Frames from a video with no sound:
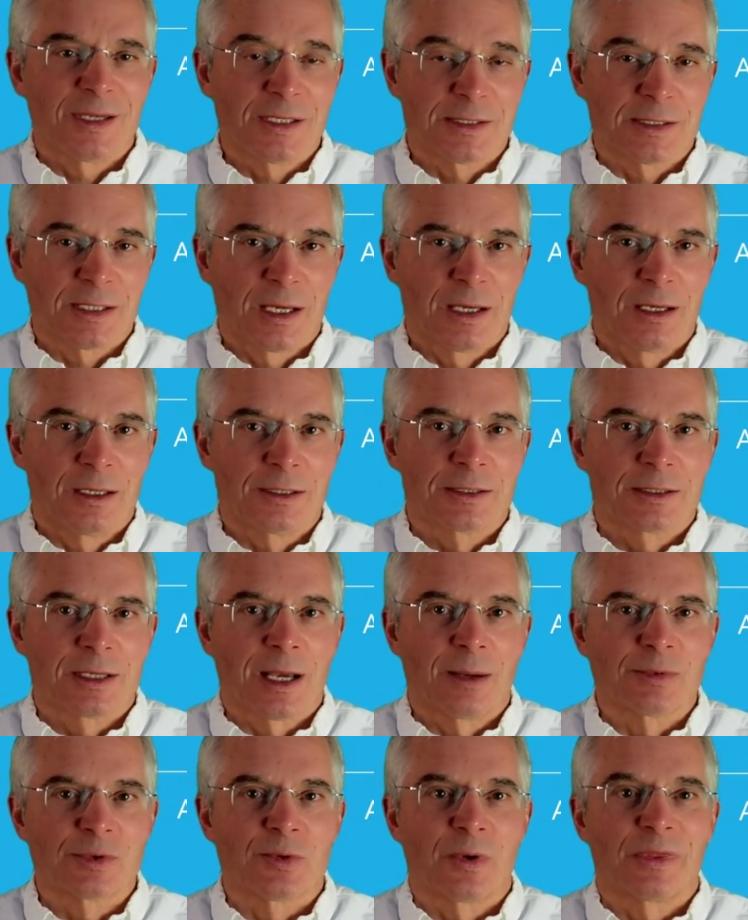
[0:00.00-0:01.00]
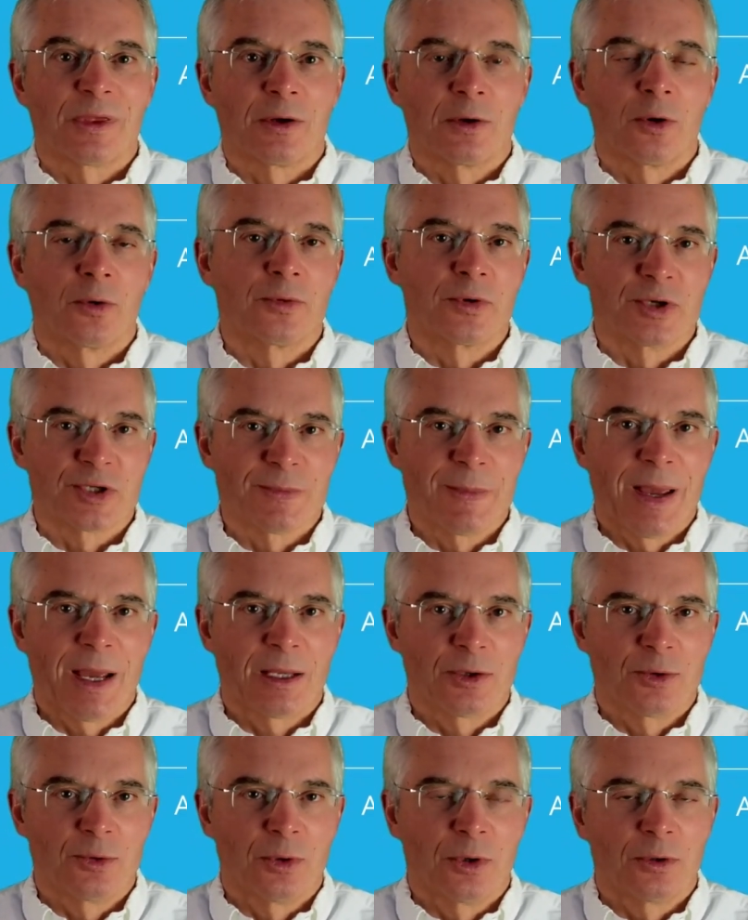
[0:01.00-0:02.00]
these days comes with an owner's
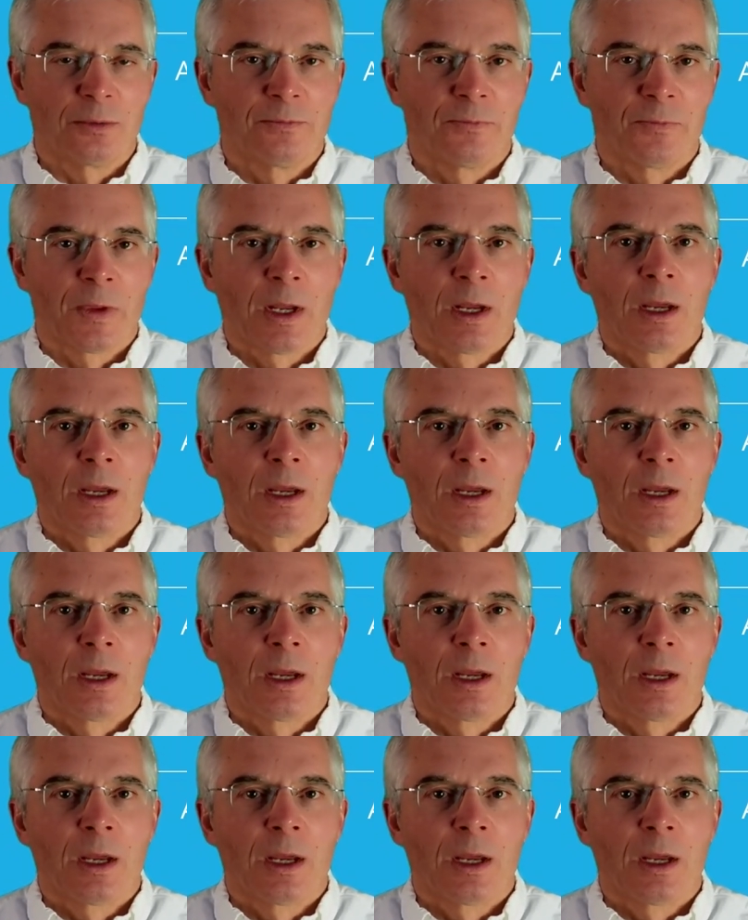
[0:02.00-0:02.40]
manual.